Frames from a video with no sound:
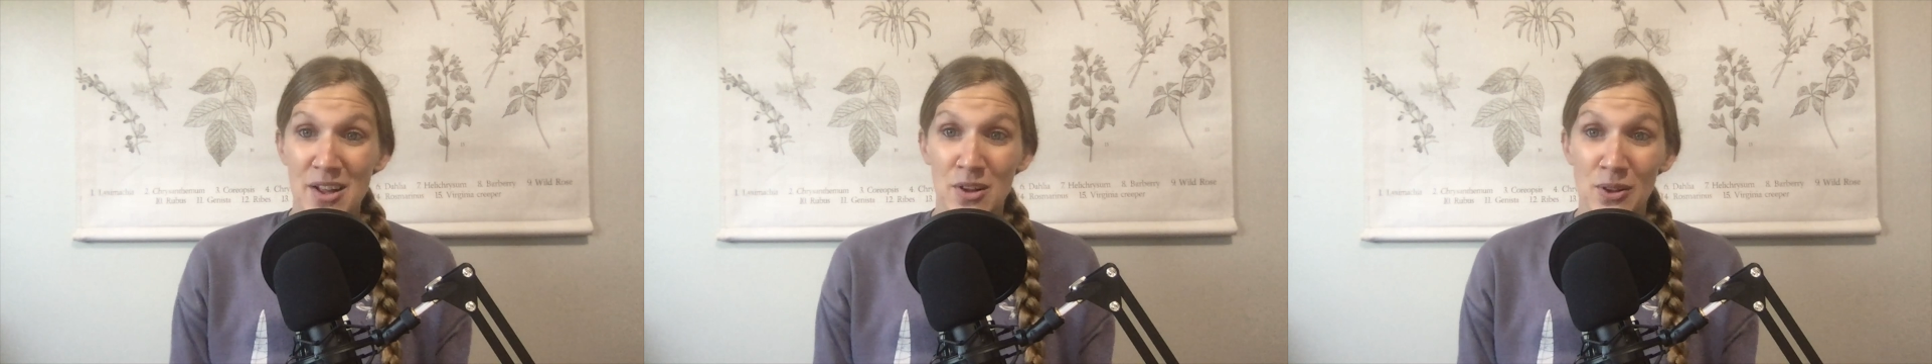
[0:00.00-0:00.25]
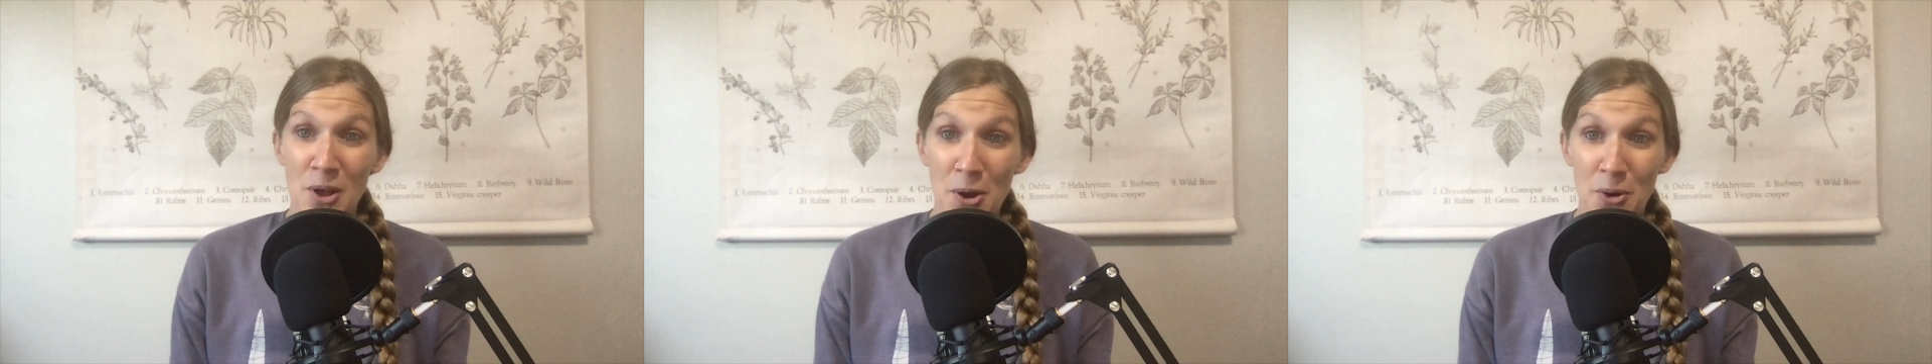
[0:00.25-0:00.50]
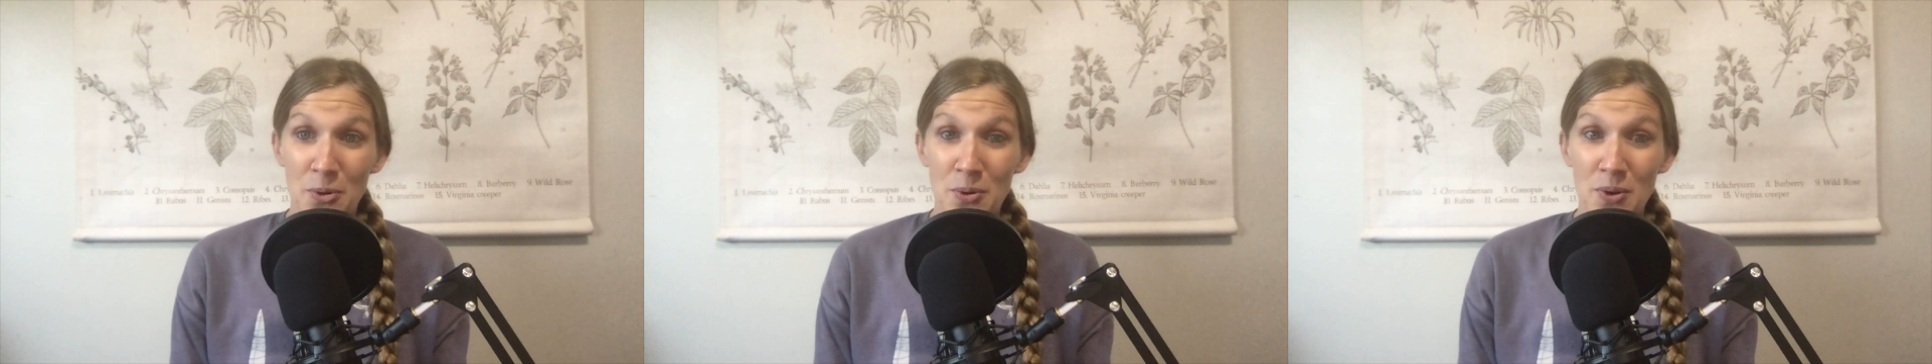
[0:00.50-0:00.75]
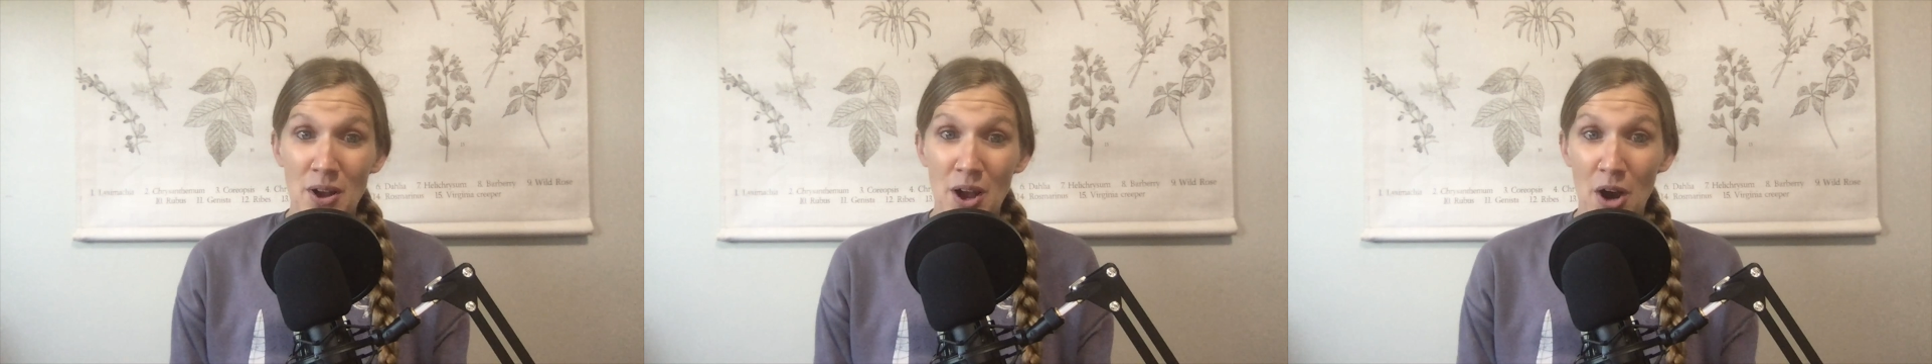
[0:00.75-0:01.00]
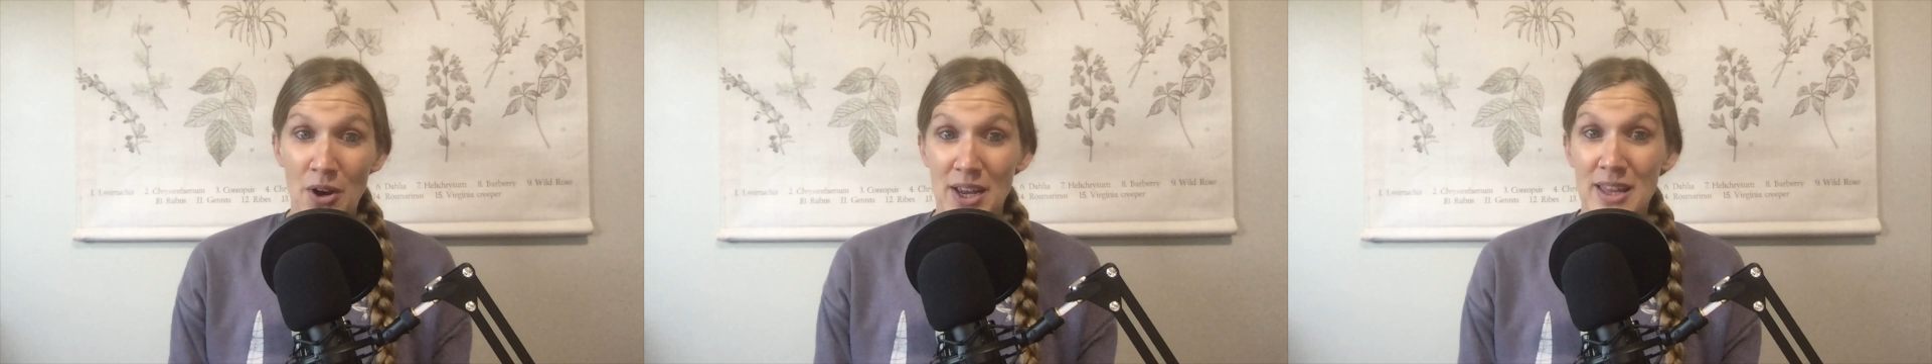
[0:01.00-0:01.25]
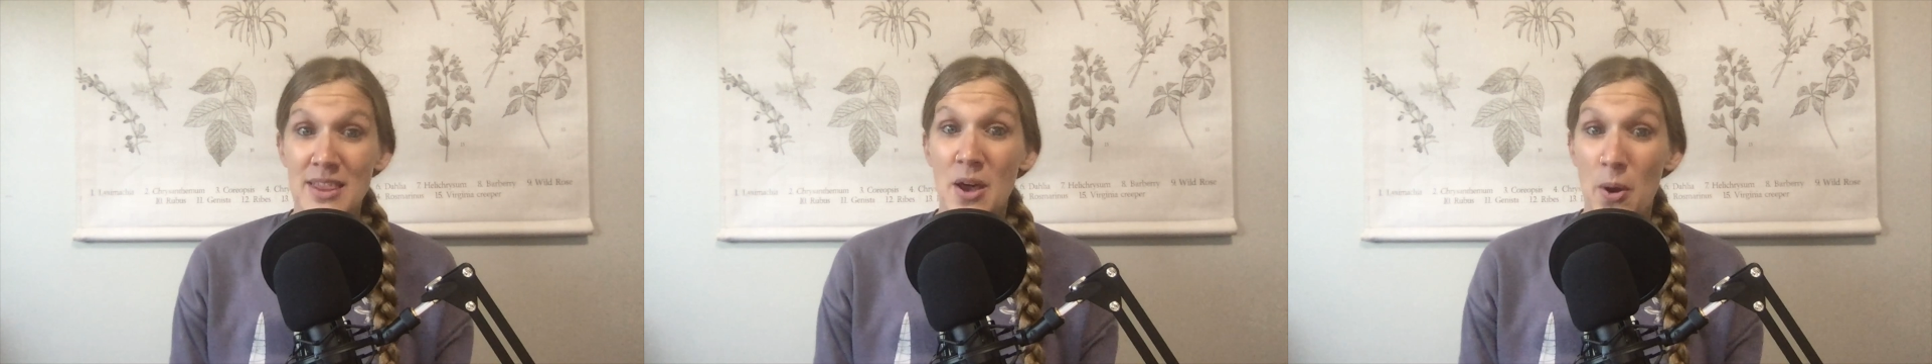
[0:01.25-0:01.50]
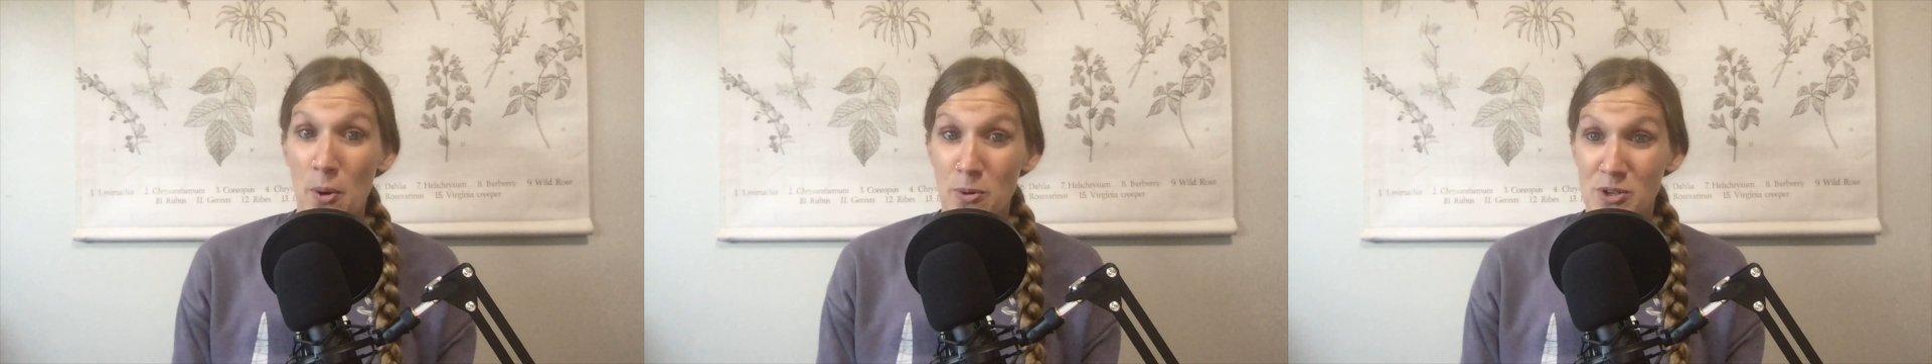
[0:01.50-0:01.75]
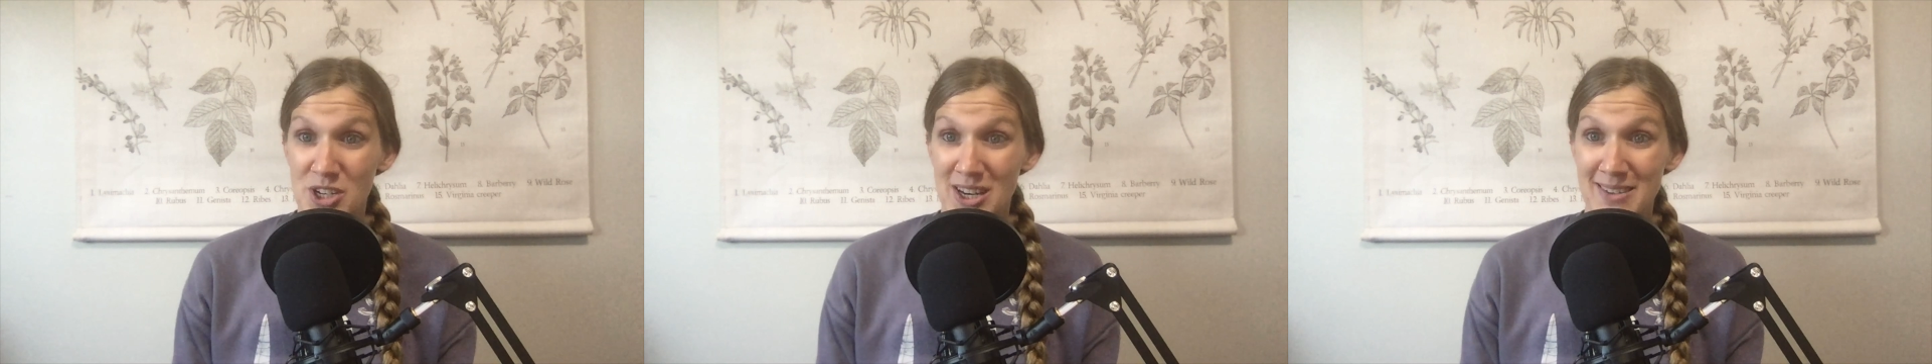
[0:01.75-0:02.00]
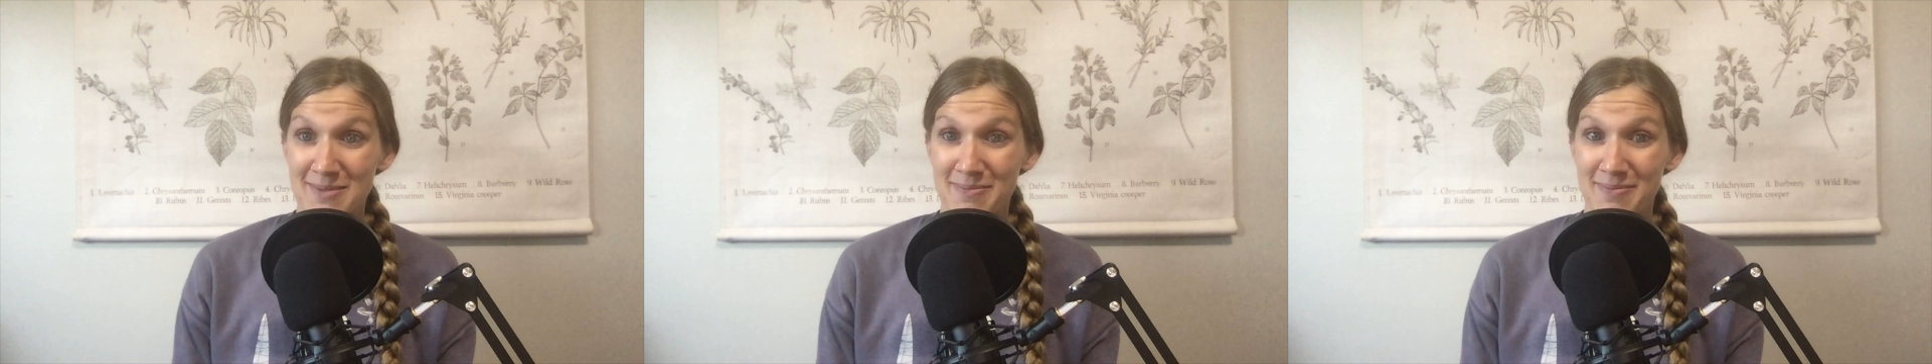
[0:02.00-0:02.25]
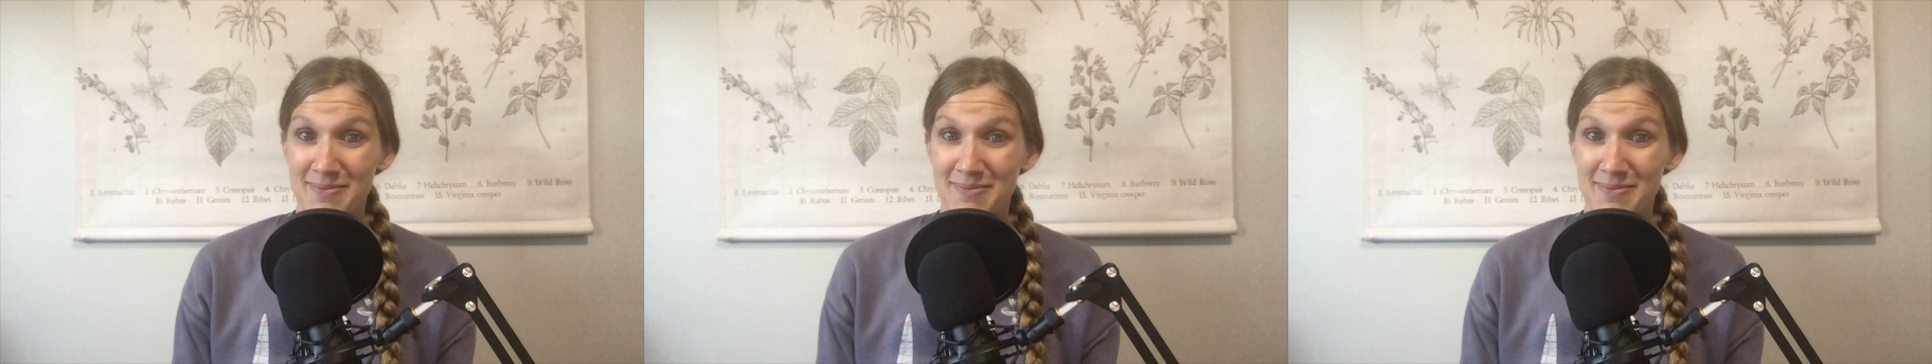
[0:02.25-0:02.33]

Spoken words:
glow are in the ocean.